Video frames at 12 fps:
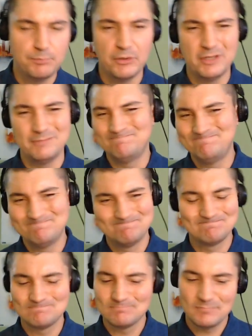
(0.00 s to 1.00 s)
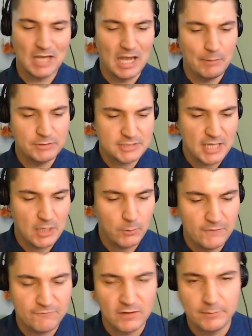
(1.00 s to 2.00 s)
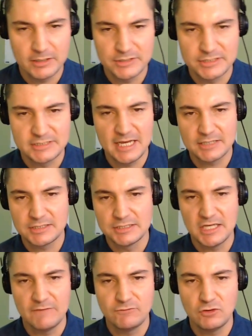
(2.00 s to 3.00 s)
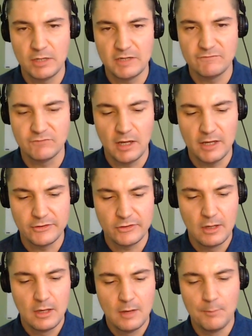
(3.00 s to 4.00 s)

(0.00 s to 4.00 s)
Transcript: But I would stay away from it because the Texans have too many flaws.